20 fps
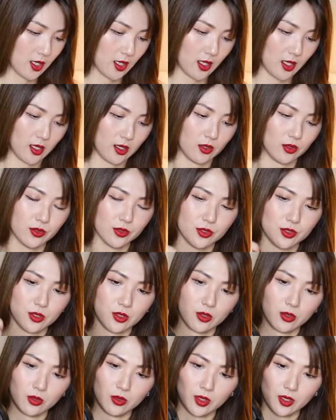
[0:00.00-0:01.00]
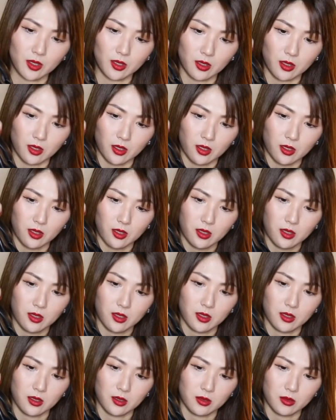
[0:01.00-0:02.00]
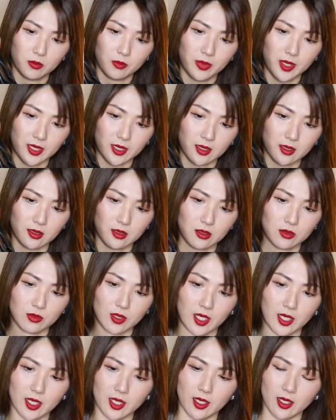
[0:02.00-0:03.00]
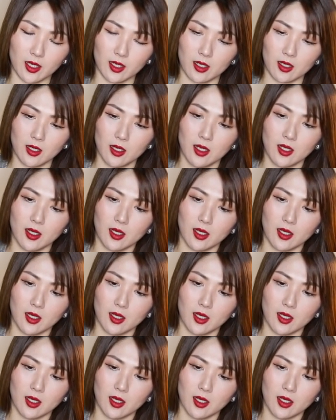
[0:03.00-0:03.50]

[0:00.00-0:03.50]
and also in the little buttons right here.